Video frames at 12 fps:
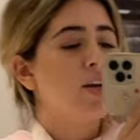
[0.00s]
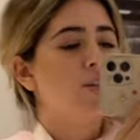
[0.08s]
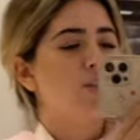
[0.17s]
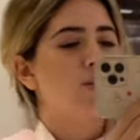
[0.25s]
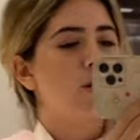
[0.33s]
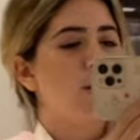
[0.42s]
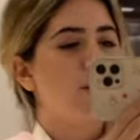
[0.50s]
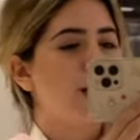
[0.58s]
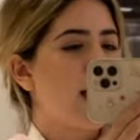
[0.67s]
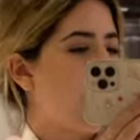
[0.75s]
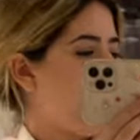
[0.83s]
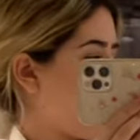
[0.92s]
So
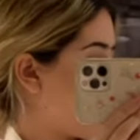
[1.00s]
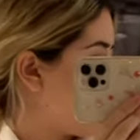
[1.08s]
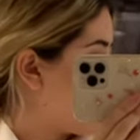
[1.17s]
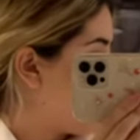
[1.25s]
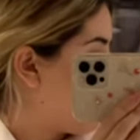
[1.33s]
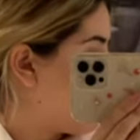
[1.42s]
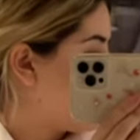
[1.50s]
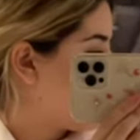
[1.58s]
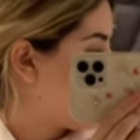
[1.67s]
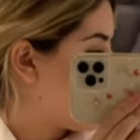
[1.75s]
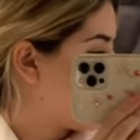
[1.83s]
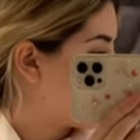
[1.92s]
yeah, I went to
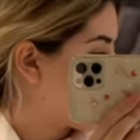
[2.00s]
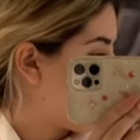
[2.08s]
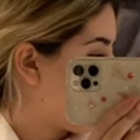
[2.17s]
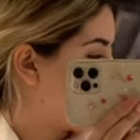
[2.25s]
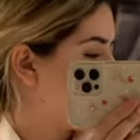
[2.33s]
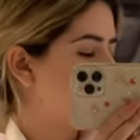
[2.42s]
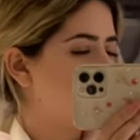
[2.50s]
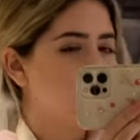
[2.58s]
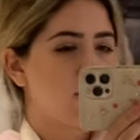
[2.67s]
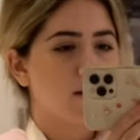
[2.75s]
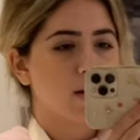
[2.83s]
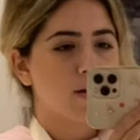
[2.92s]
Tesco to
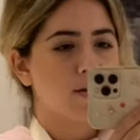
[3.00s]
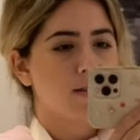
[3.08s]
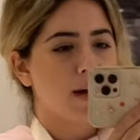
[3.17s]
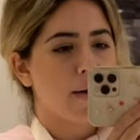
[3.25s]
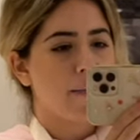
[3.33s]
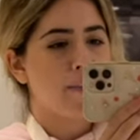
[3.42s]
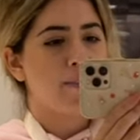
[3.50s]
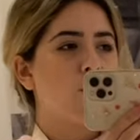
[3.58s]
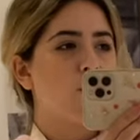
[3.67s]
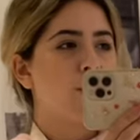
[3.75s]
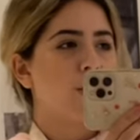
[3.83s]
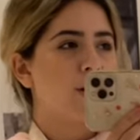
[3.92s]
just get some
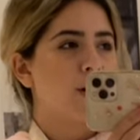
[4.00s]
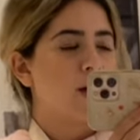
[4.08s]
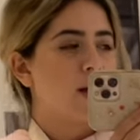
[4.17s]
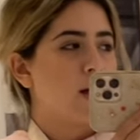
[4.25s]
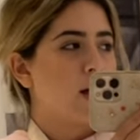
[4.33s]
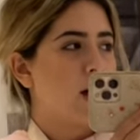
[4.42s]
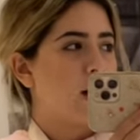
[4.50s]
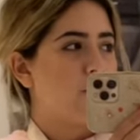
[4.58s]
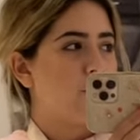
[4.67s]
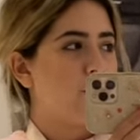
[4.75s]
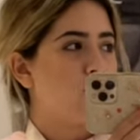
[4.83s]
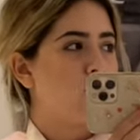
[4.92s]
more
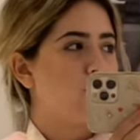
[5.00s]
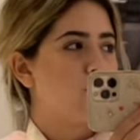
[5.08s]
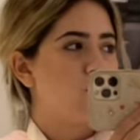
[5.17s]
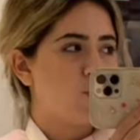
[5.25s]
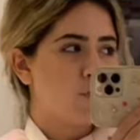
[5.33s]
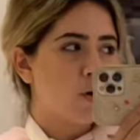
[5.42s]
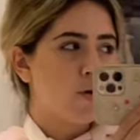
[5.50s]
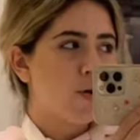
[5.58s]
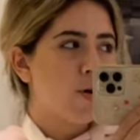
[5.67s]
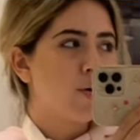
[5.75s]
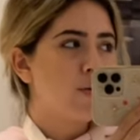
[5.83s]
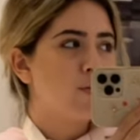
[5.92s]
food for
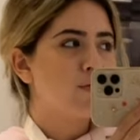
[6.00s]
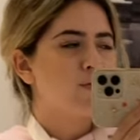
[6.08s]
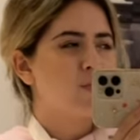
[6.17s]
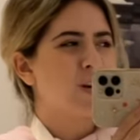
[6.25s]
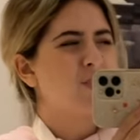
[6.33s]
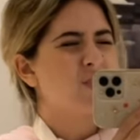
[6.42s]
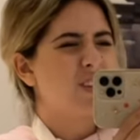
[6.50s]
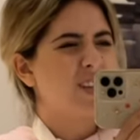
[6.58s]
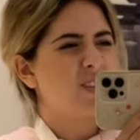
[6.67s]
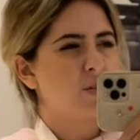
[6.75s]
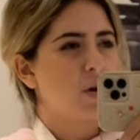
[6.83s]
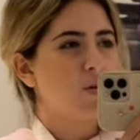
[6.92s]
tomorrow. So I don't
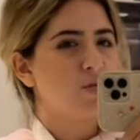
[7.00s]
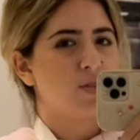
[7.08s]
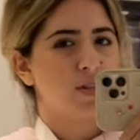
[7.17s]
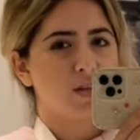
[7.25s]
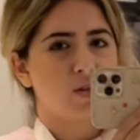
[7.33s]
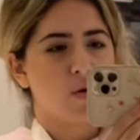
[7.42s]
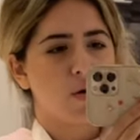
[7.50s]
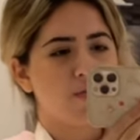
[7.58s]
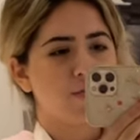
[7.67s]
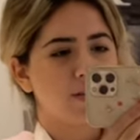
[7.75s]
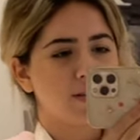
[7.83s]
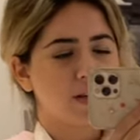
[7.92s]
need to go to Tesco
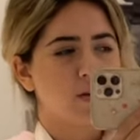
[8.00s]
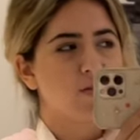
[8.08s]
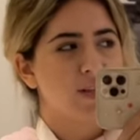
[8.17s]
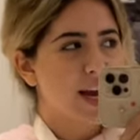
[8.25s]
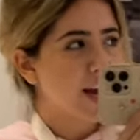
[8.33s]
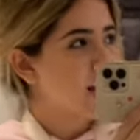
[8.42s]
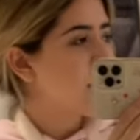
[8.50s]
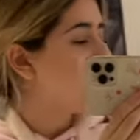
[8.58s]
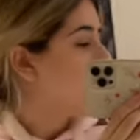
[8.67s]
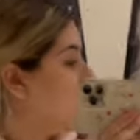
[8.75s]
every single day.